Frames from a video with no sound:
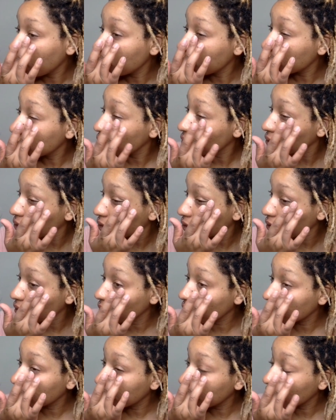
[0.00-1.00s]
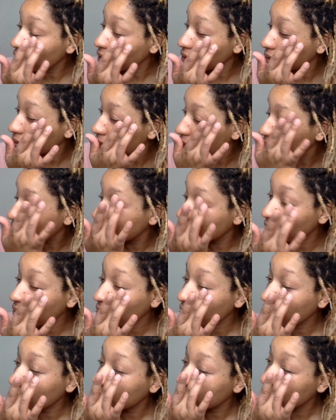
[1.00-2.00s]
It's turning red. My
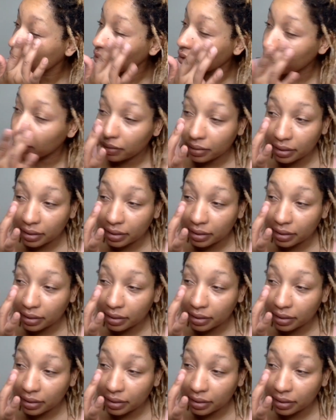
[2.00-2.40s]
skin is turning